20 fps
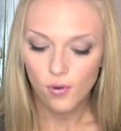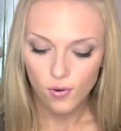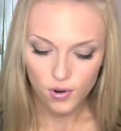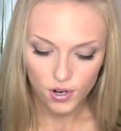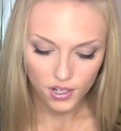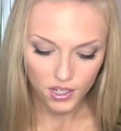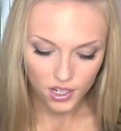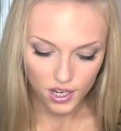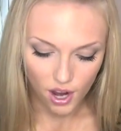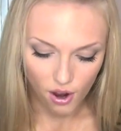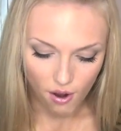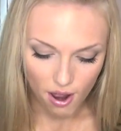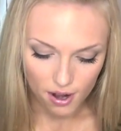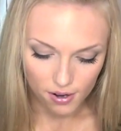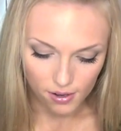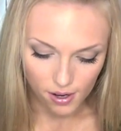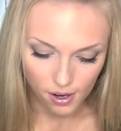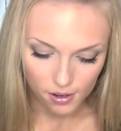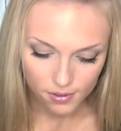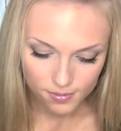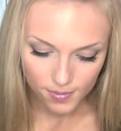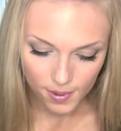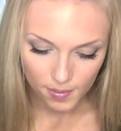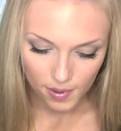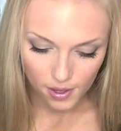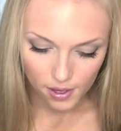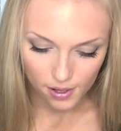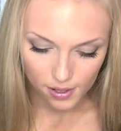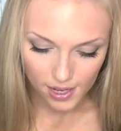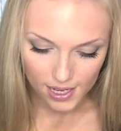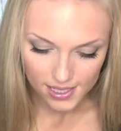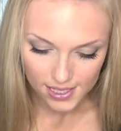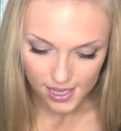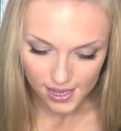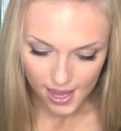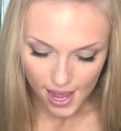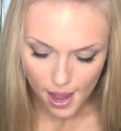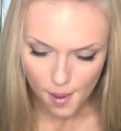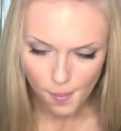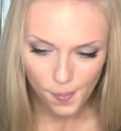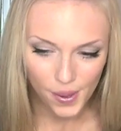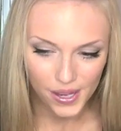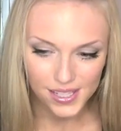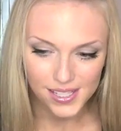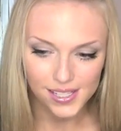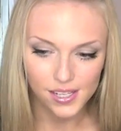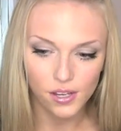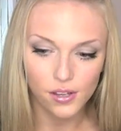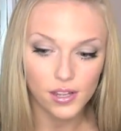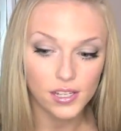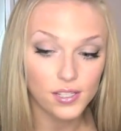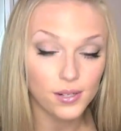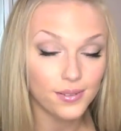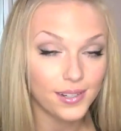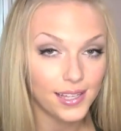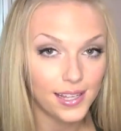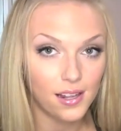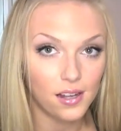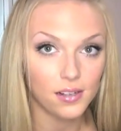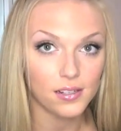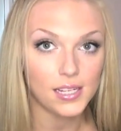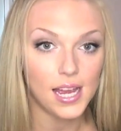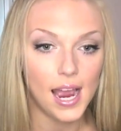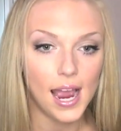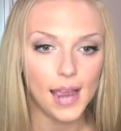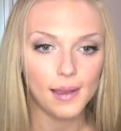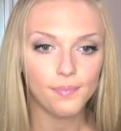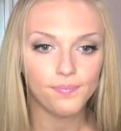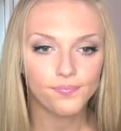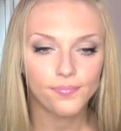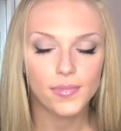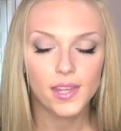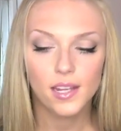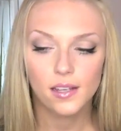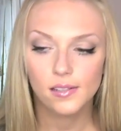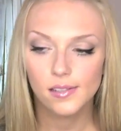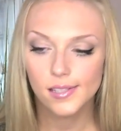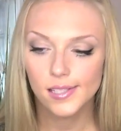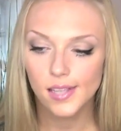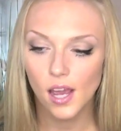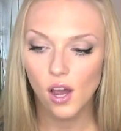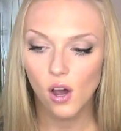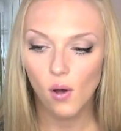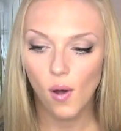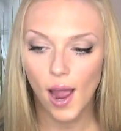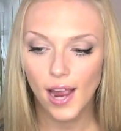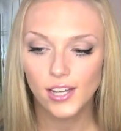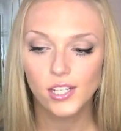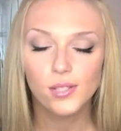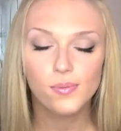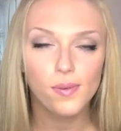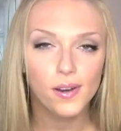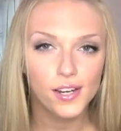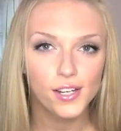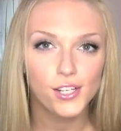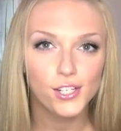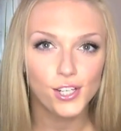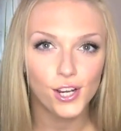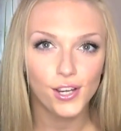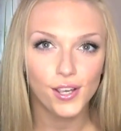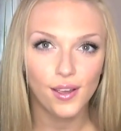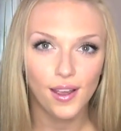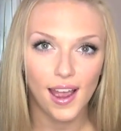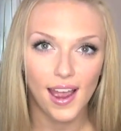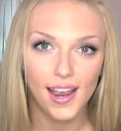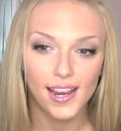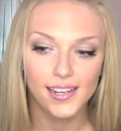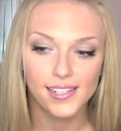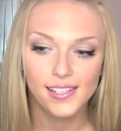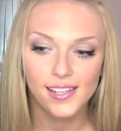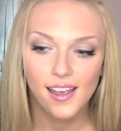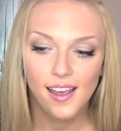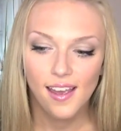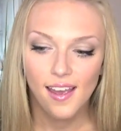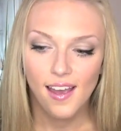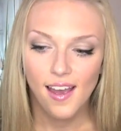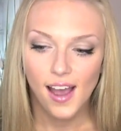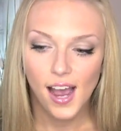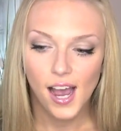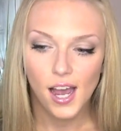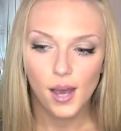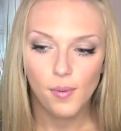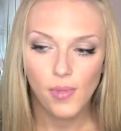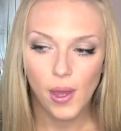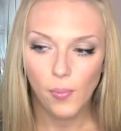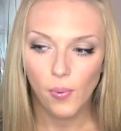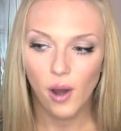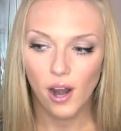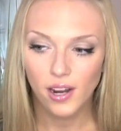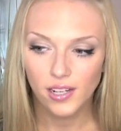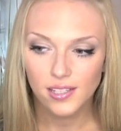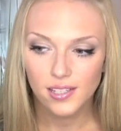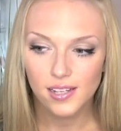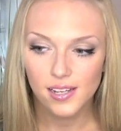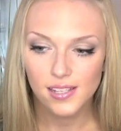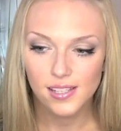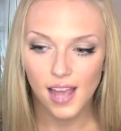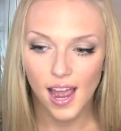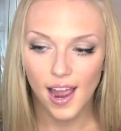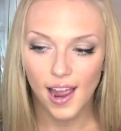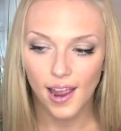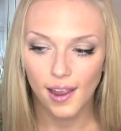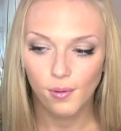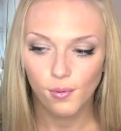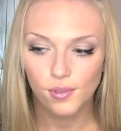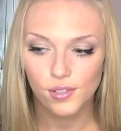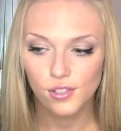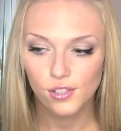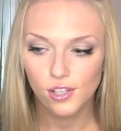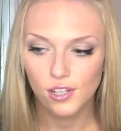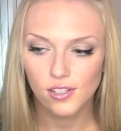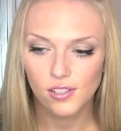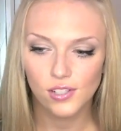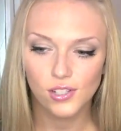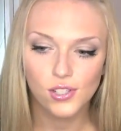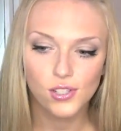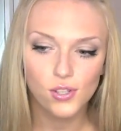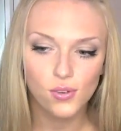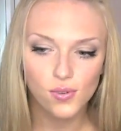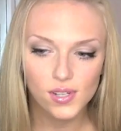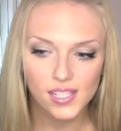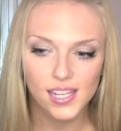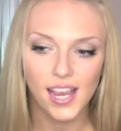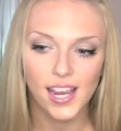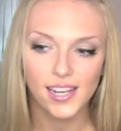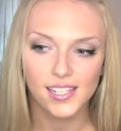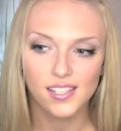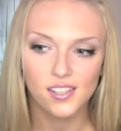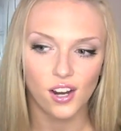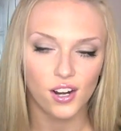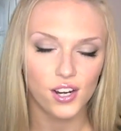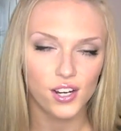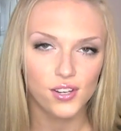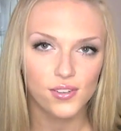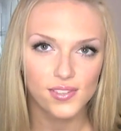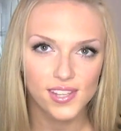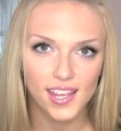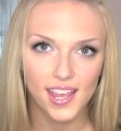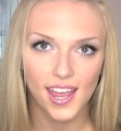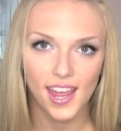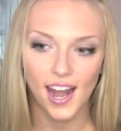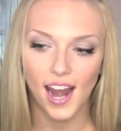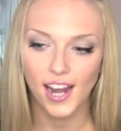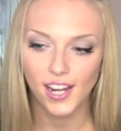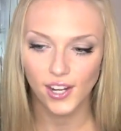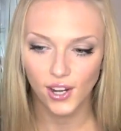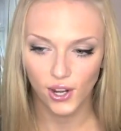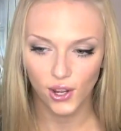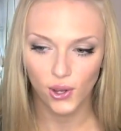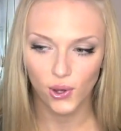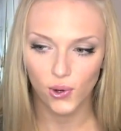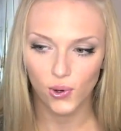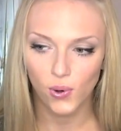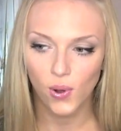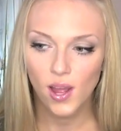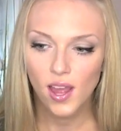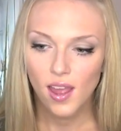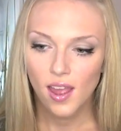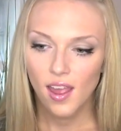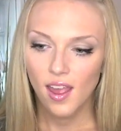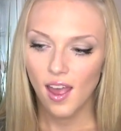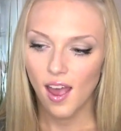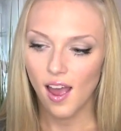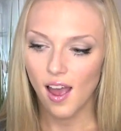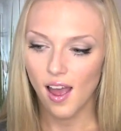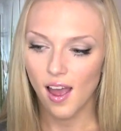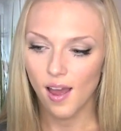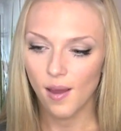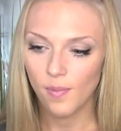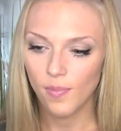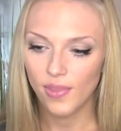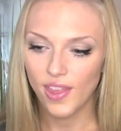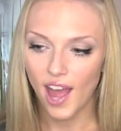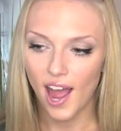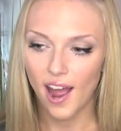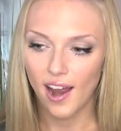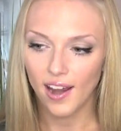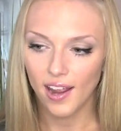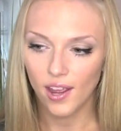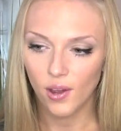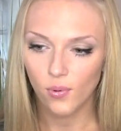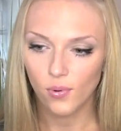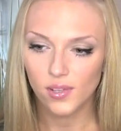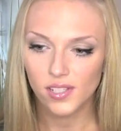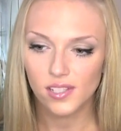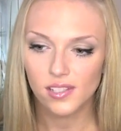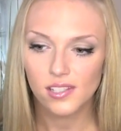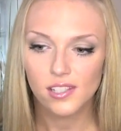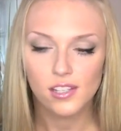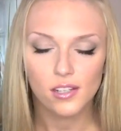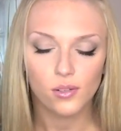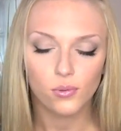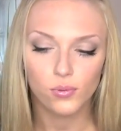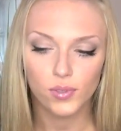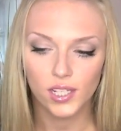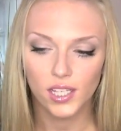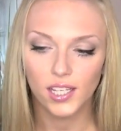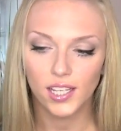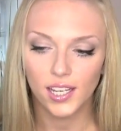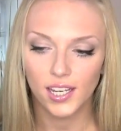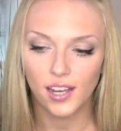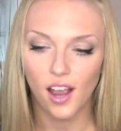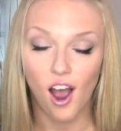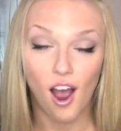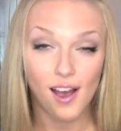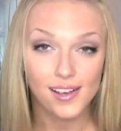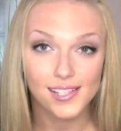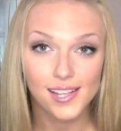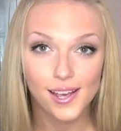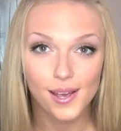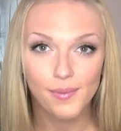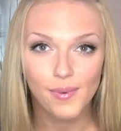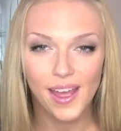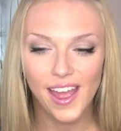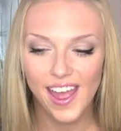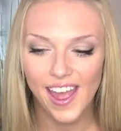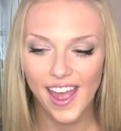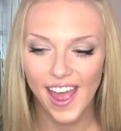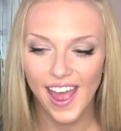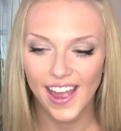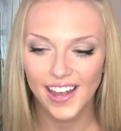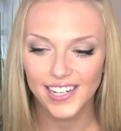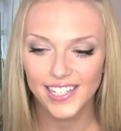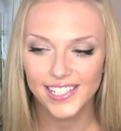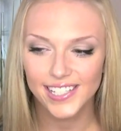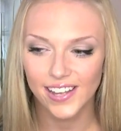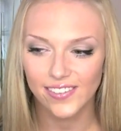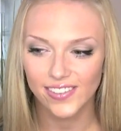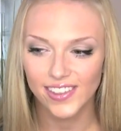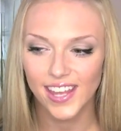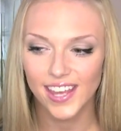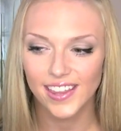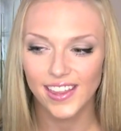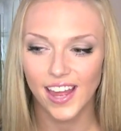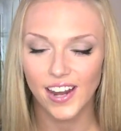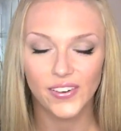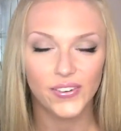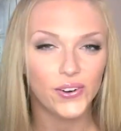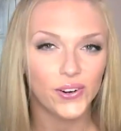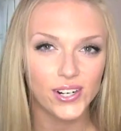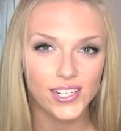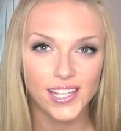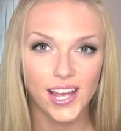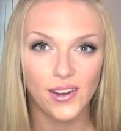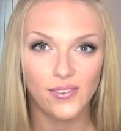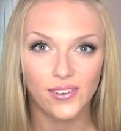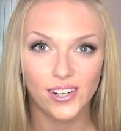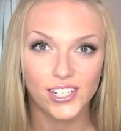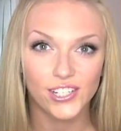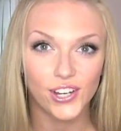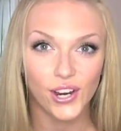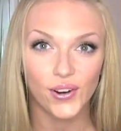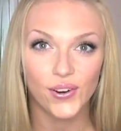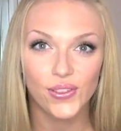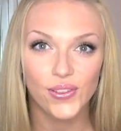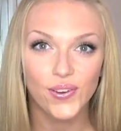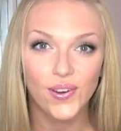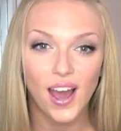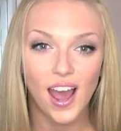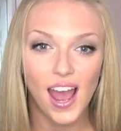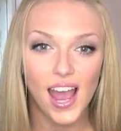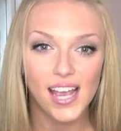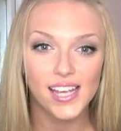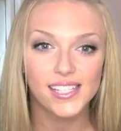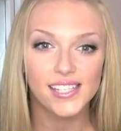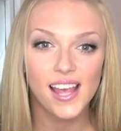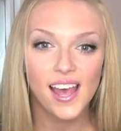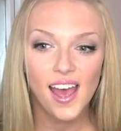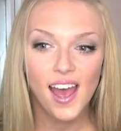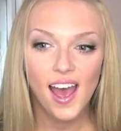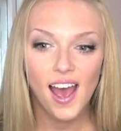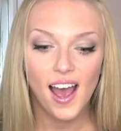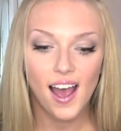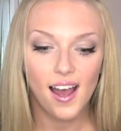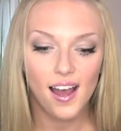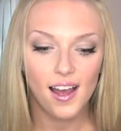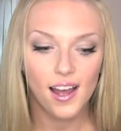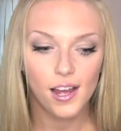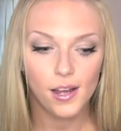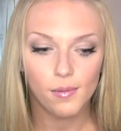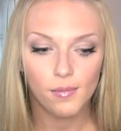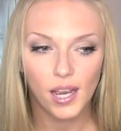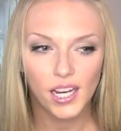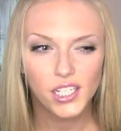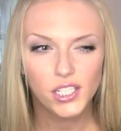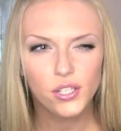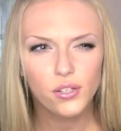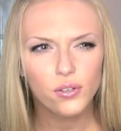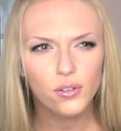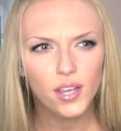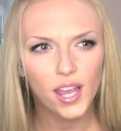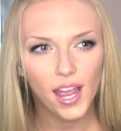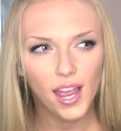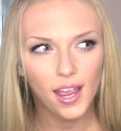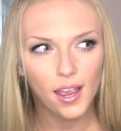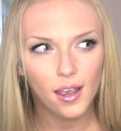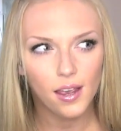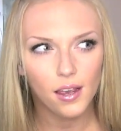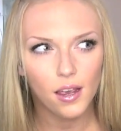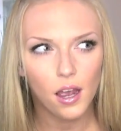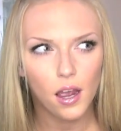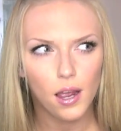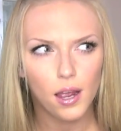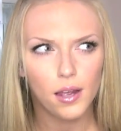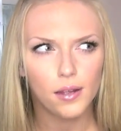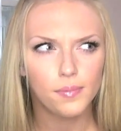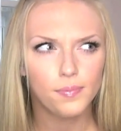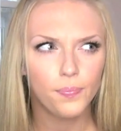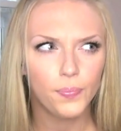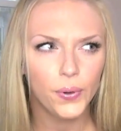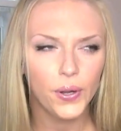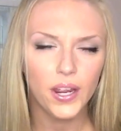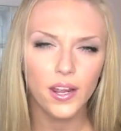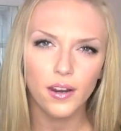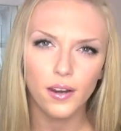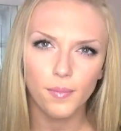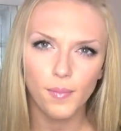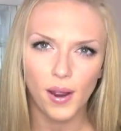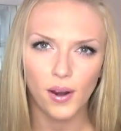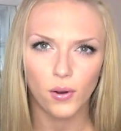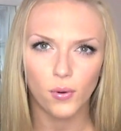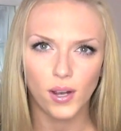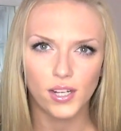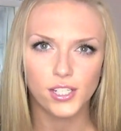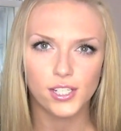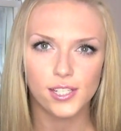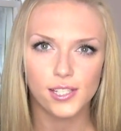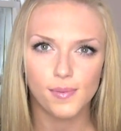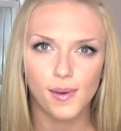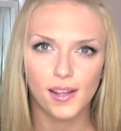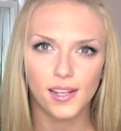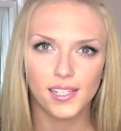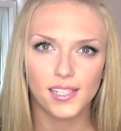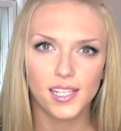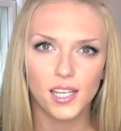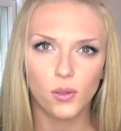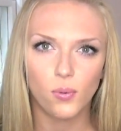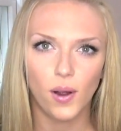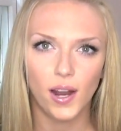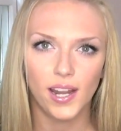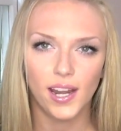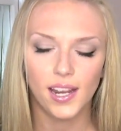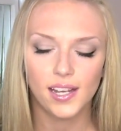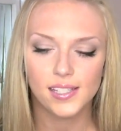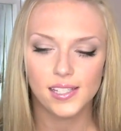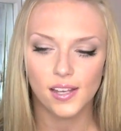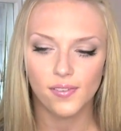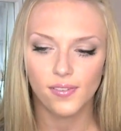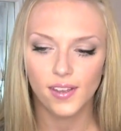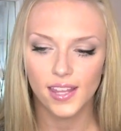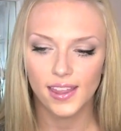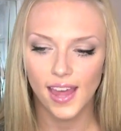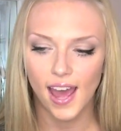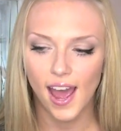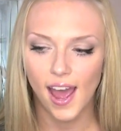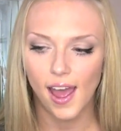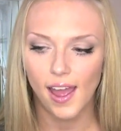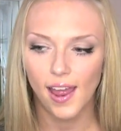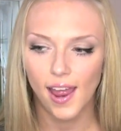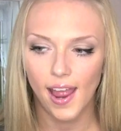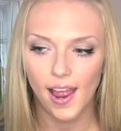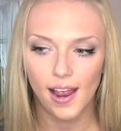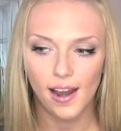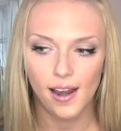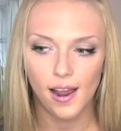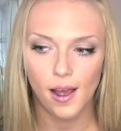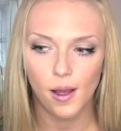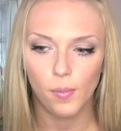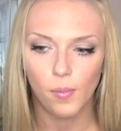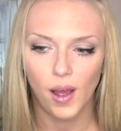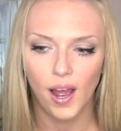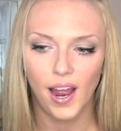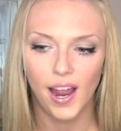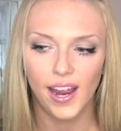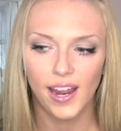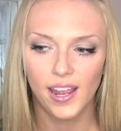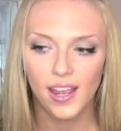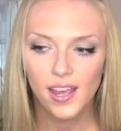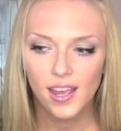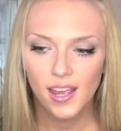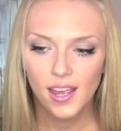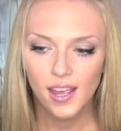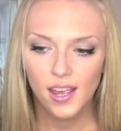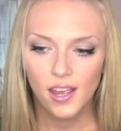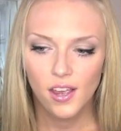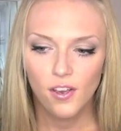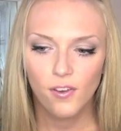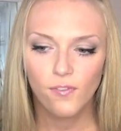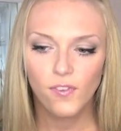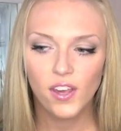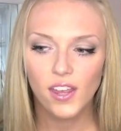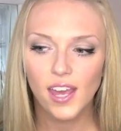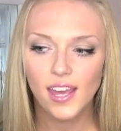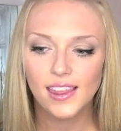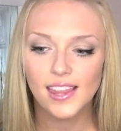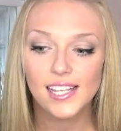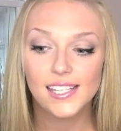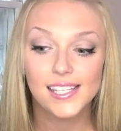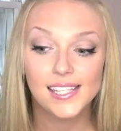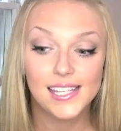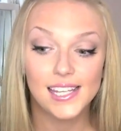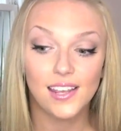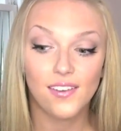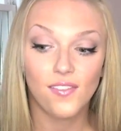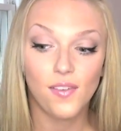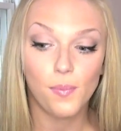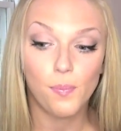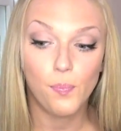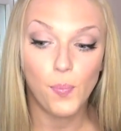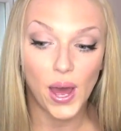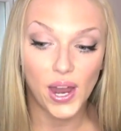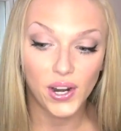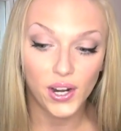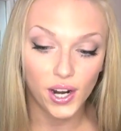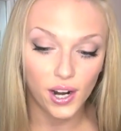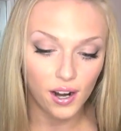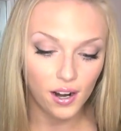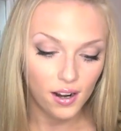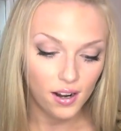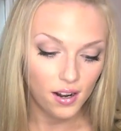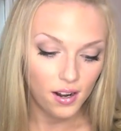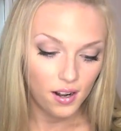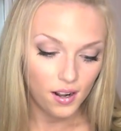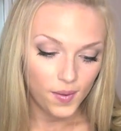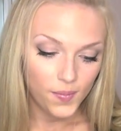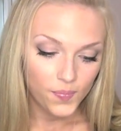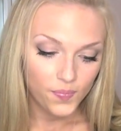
Or, you know, I don't know, maybe a little less than that, but still, that's a really long time. So I just wanted to show you guys um, that product because I was just, as soon as I started using it, I knew um, that it was really awesome and something that of course I'd want to share with you guys. Um, I do get a pretty good amount of questions about like teeth whitening and stuff like that and um, I feel like this is an even better